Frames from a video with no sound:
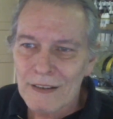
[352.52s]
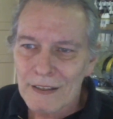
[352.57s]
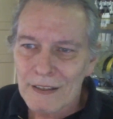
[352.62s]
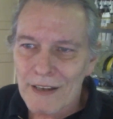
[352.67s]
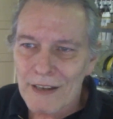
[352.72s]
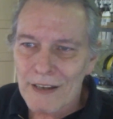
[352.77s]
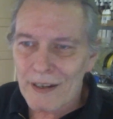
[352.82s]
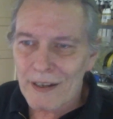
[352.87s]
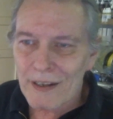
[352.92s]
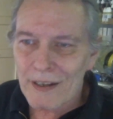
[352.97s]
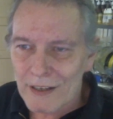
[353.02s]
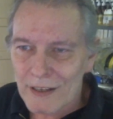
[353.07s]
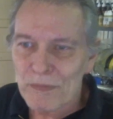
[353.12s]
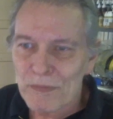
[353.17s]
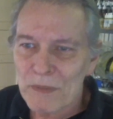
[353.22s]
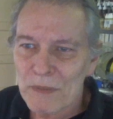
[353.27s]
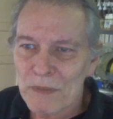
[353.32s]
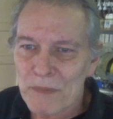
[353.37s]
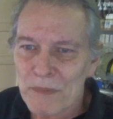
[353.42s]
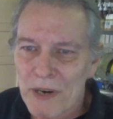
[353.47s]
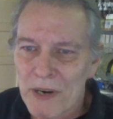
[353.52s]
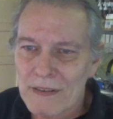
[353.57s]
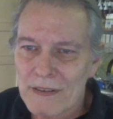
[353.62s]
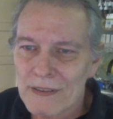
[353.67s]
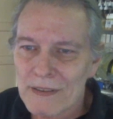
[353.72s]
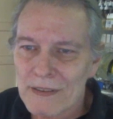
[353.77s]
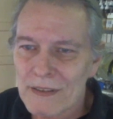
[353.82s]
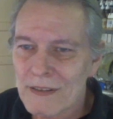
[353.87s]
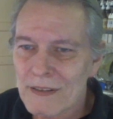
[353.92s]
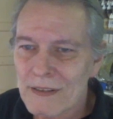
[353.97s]
Got a couple of
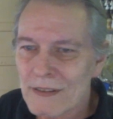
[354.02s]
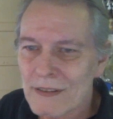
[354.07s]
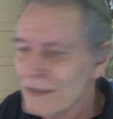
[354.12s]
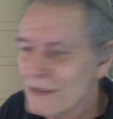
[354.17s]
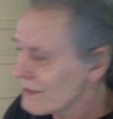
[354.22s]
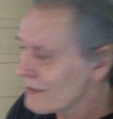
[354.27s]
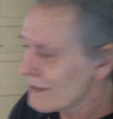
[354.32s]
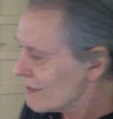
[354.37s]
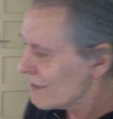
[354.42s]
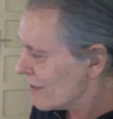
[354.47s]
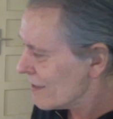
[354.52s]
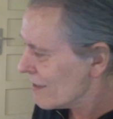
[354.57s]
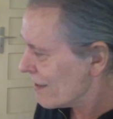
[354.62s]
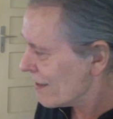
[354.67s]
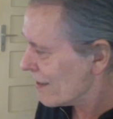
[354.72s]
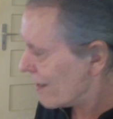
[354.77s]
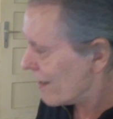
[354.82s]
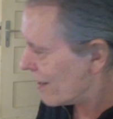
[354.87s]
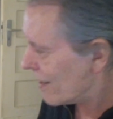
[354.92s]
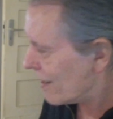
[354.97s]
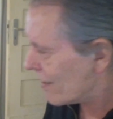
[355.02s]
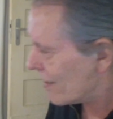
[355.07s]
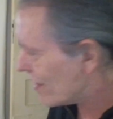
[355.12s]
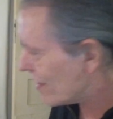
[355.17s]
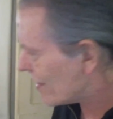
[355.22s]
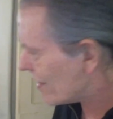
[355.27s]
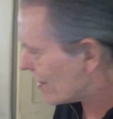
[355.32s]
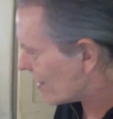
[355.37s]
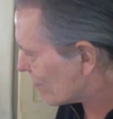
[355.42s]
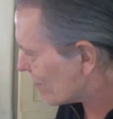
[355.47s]
parts, and
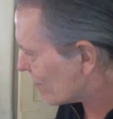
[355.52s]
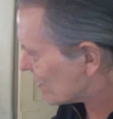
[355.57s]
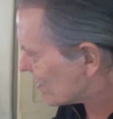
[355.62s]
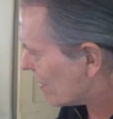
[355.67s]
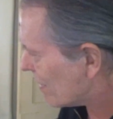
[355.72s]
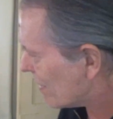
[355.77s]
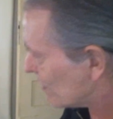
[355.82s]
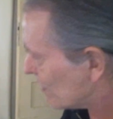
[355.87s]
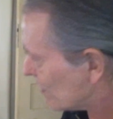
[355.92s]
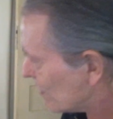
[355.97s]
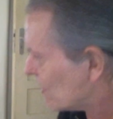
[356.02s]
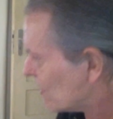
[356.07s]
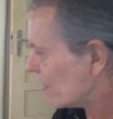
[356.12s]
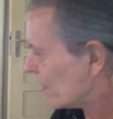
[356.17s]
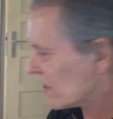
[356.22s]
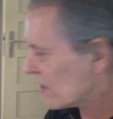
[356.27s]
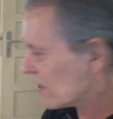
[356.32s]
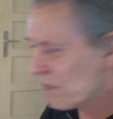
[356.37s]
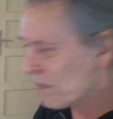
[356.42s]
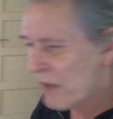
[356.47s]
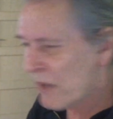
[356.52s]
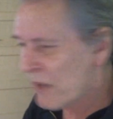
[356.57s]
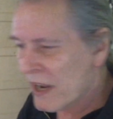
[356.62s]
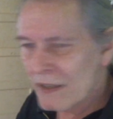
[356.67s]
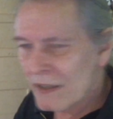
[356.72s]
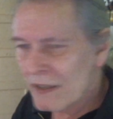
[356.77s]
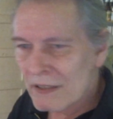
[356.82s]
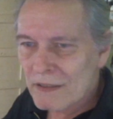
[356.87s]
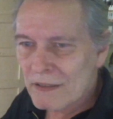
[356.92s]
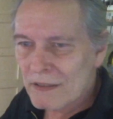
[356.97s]
then I was able to
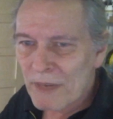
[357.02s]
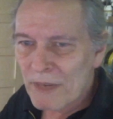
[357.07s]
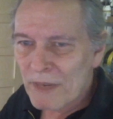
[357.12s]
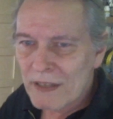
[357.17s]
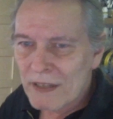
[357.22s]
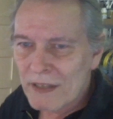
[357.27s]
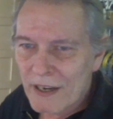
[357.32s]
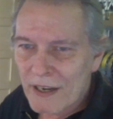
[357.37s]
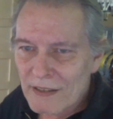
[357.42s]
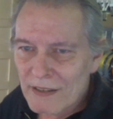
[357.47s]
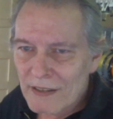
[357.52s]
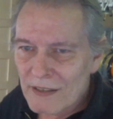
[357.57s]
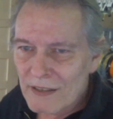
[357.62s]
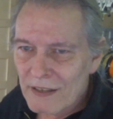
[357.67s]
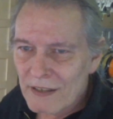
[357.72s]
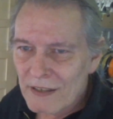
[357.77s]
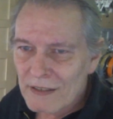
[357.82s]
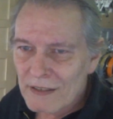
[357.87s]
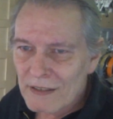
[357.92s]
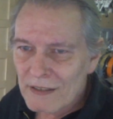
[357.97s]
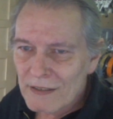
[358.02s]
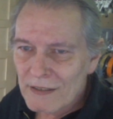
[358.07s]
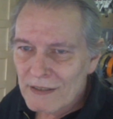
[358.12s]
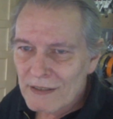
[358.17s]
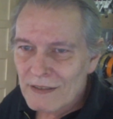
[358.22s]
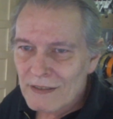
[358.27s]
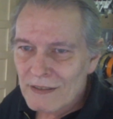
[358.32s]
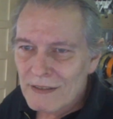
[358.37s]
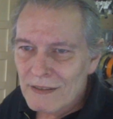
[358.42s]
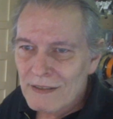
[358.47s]
expand my desk
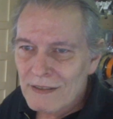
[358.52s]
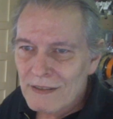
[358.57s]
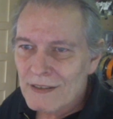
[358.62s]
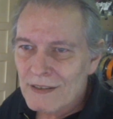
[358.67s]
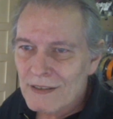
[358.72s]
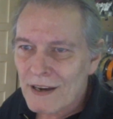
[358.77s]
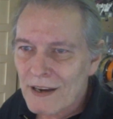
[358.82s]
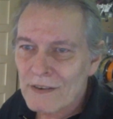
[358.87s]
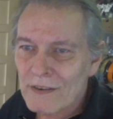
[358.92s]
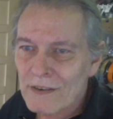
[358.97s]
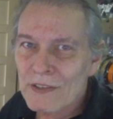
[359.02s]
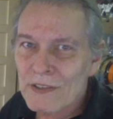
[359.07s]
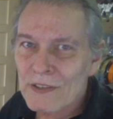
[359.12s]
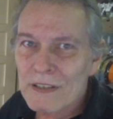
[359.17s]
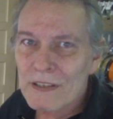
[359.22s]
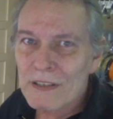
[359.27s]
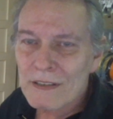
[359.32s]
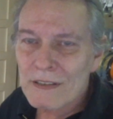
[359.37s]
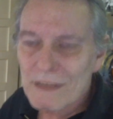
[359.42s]
out